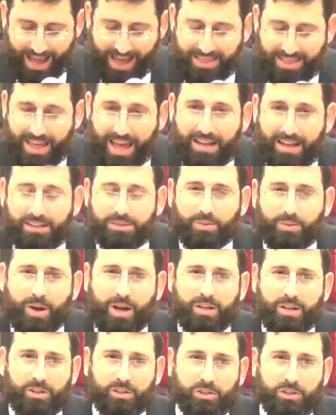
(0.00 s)
And that is
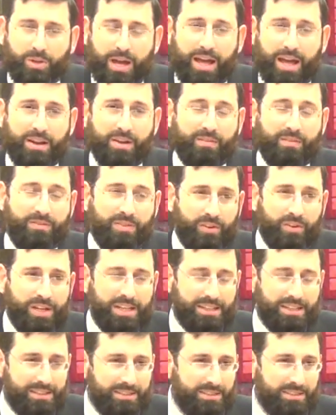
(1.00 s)
why Yehoshua had a
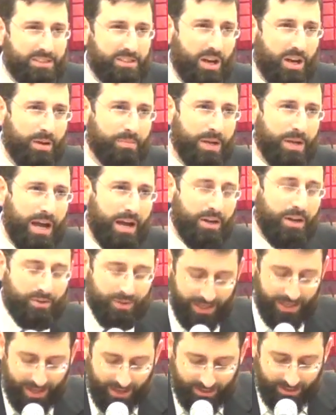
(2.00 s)
very easy time
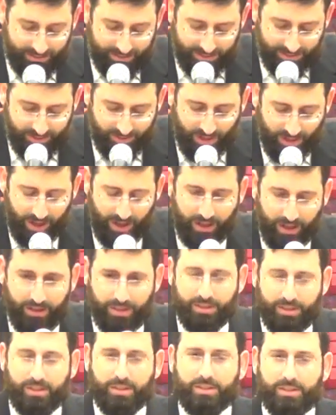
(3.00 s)
conquering Eretz Yisrael.
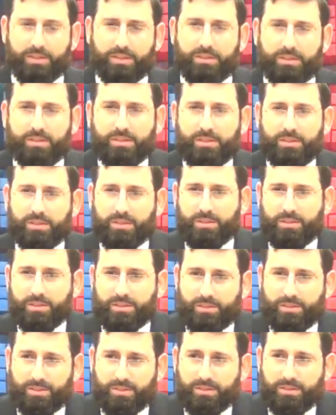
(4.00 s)

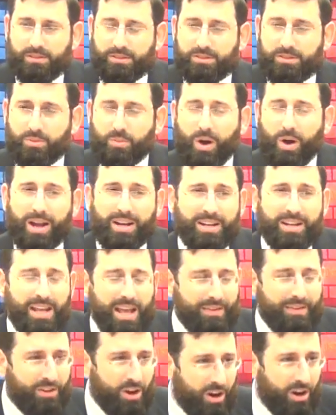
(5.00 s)
So why did
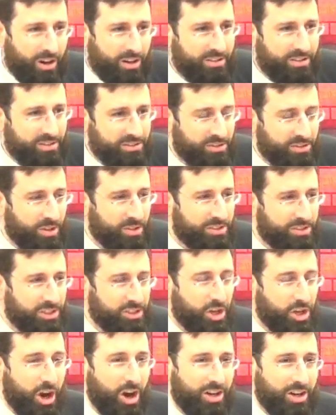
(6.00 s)
he have a hard, so,
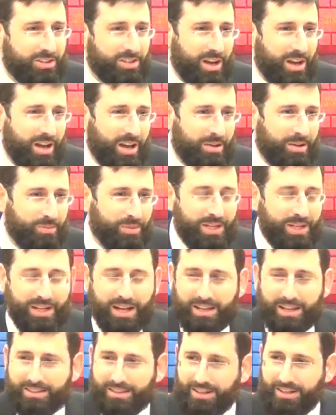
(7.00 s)
such a hard time when he
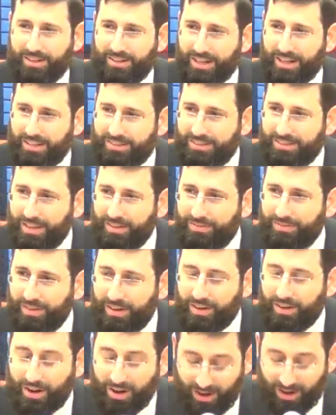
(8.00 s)
got to Kiryat Sefer?